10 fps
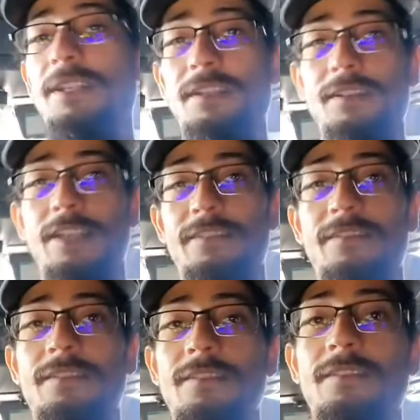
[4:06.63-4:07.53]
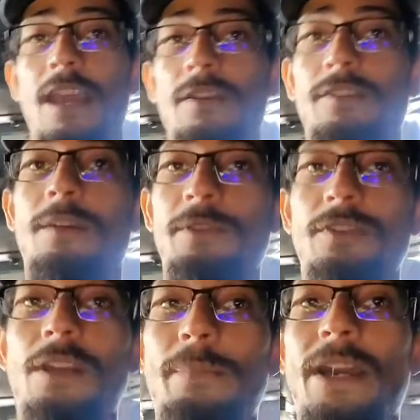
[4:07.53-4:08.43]
less sound coming through that
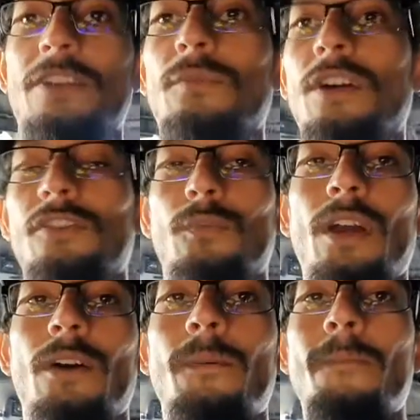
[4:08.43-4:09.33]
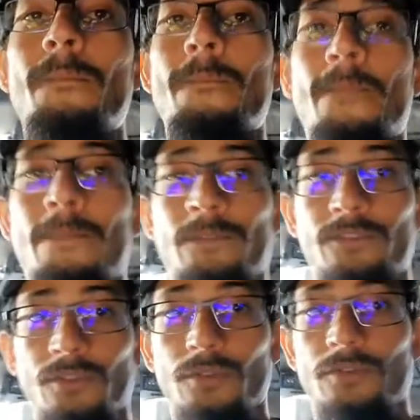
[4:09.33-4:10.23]
back of the wall as well.
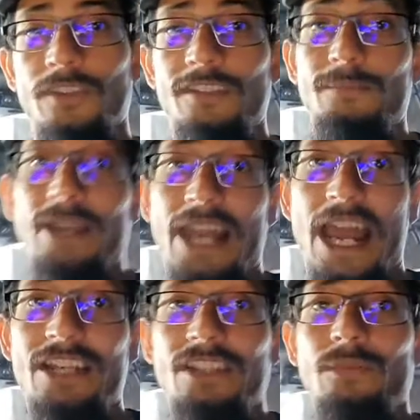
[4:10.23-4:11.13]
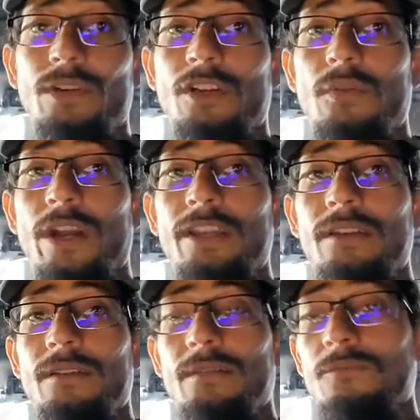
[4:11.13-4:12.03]
So this might actually work quite,
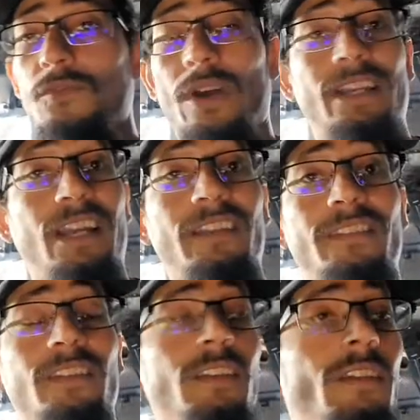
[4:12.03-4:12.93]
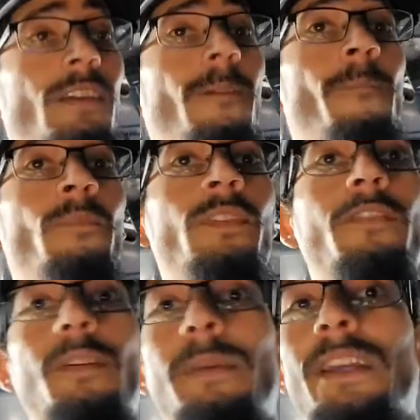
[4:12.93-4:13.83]
quite nicely if I'm
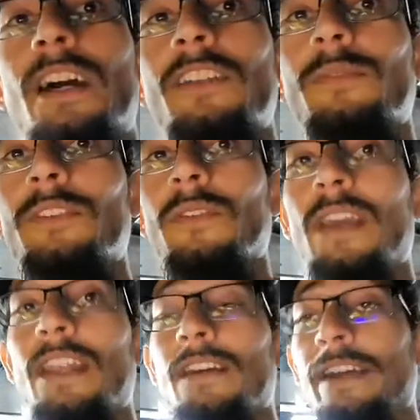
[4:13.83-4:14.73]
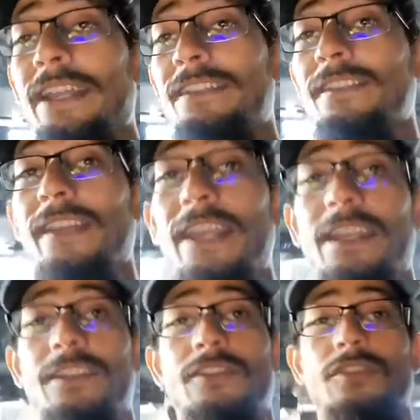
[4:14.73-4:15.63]
being honest with you. And uh, insulating the
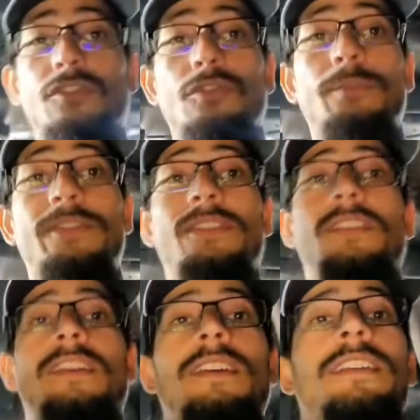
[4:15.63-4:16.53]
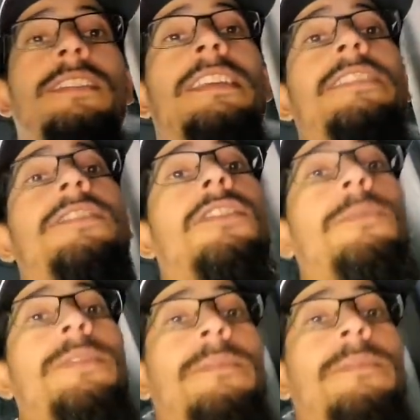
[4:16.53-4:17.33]
tubes, these tubes,